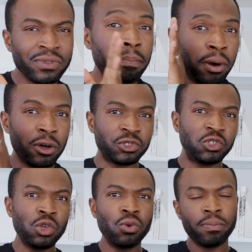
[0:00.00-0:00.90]
And part
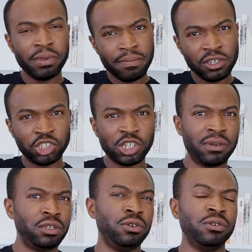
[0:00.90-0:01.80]
two will be me
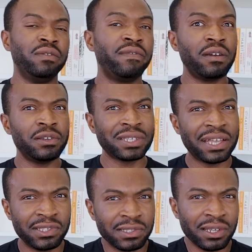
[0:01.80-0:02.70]
showing you the various
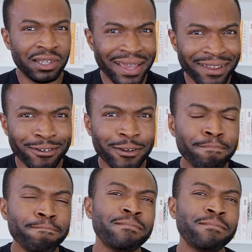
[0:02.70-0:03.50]
assets at the end